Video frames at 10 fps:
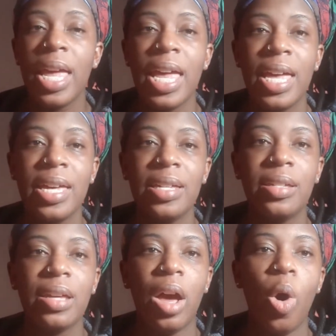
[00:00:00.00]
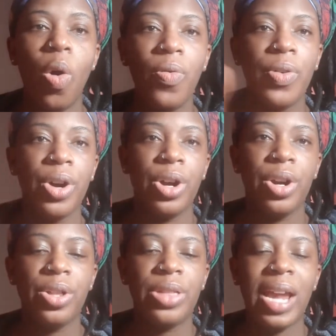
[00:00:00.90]
is
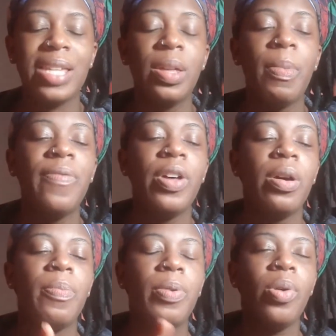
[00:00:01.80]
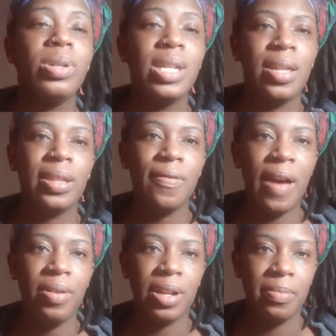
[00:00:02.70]
over, I guess the protein that they
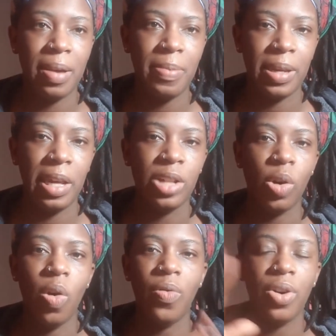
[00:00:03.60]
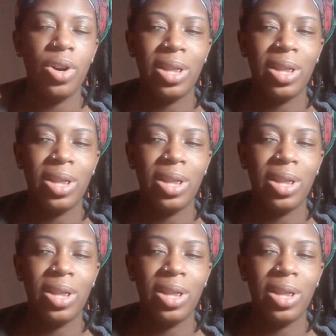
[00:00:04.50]
found in my pee is over,